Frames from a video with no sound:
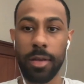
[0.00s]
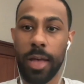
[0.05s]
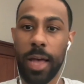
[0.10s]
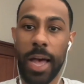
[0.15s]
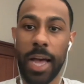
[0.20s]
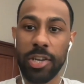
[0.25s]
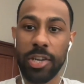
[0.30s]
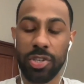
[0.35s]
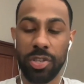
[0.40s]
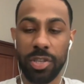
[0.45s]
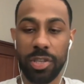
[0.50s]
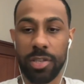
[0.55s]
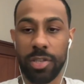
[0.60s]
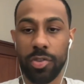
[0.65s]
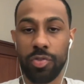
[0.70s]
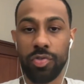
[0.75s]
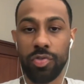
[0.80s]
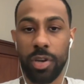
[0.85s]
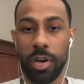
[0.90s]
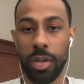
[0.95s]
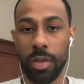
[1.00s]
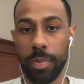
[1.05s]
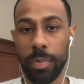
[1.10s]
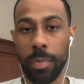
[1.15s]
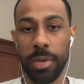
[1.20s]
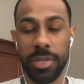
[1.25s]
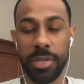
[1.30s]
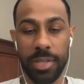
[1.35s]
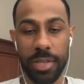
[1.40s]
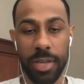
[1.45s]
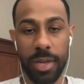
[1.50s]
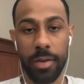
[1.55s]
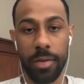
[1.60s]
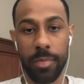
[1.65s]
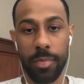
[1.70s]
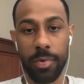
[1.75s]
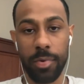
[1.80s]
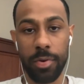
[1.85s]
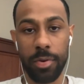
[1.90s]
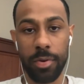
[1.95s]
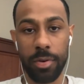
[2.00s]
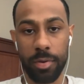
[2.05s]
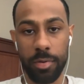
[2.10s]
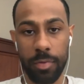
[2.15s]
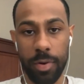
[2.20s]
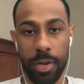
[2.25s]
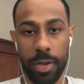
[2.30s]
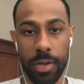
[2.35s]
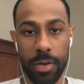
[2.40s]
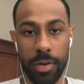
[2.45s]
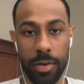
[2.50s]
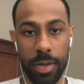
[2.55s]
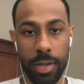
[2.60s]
actually using other people as a sounding board, right?